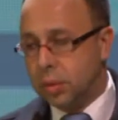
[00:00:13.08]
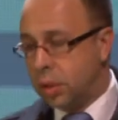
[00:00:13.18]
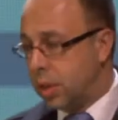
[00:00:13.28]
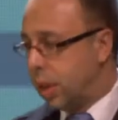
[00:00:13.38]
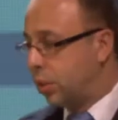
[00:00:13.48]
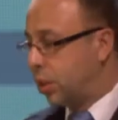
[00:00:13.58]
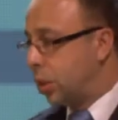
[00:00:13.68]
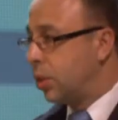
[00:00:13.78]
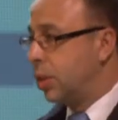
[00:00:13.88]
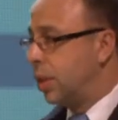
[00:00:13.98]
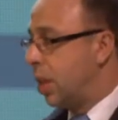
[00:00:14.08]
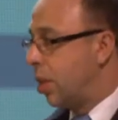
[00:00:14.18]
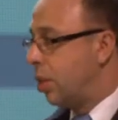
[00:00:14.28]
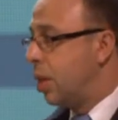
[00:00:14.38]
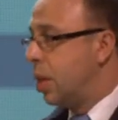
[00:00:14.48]
to their children's
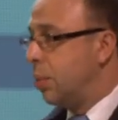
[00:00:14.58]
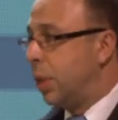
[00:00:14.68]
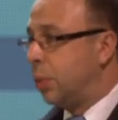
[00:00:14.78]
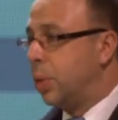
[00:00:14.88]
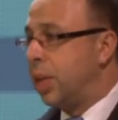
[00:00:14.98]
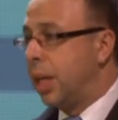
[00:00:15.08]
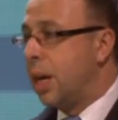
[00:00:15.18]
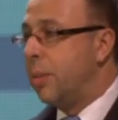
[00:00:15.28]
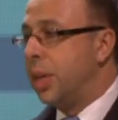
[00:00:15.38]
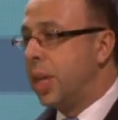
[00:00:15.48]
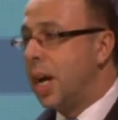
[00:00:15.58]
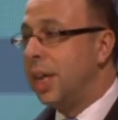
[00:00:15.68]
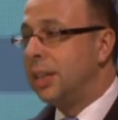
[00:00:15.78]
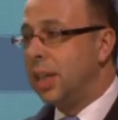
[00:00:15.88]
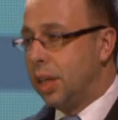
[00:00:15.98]
health, but when they come in
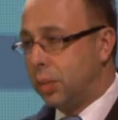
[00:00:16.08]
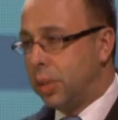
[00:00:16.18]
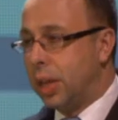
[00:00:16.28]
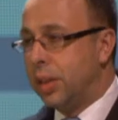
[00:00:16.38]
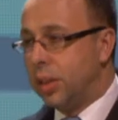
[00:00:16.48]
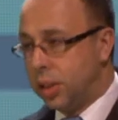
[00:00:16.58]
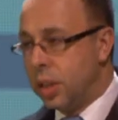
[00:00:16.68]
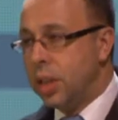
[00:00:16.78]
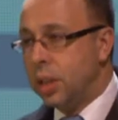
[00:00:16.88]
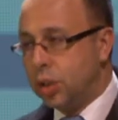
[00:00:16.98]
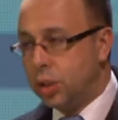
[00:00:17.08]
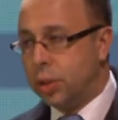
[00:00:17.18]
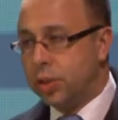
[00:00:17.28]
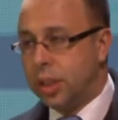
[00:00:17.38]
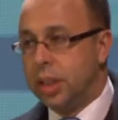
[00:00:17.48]
contact with other
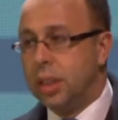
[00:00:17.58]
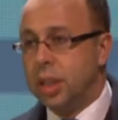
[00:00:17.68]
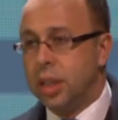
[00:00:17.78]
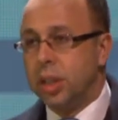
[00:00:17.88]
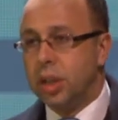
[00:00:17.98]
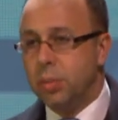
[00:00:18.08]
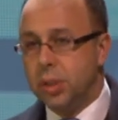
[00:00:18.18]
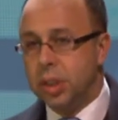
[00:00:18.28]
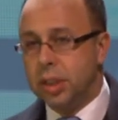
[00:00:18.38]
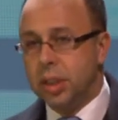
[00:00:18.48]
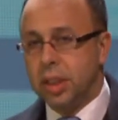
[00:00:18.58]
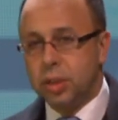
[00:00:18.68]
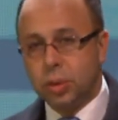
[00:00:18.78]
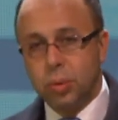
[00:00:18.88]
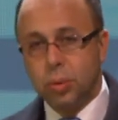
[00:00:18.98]
children in the community, at
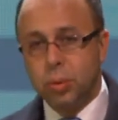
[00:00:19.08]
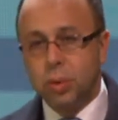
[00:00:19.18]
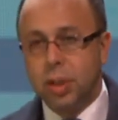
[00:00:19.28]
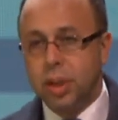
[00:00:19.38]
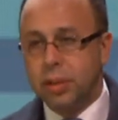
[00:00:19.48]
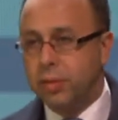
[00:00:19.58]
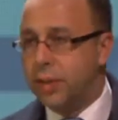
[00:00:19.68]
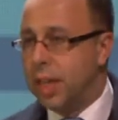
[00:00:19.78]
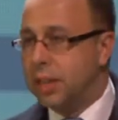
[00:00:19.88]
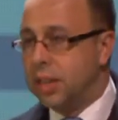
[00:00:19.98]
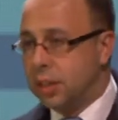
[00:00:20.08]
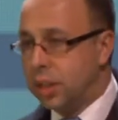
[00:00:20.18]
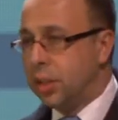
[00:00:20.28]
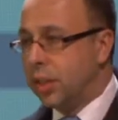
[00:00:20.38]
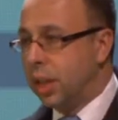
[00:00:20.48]
school, friends,
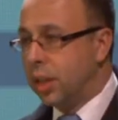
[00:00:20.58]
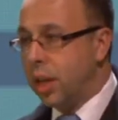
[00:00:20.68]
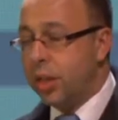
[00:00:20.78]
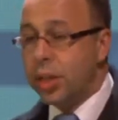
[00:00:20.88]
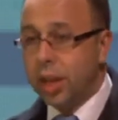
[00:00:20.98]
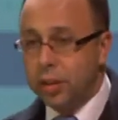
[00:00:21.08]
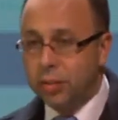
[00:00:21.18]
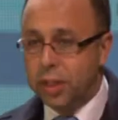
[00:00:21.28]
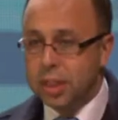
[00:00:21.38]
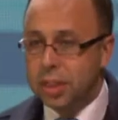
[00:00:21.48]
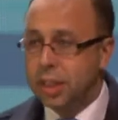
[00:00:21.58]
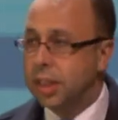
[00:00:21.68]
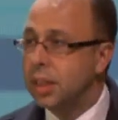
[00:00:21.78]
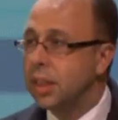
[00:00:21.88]
etc. And thank you for listening.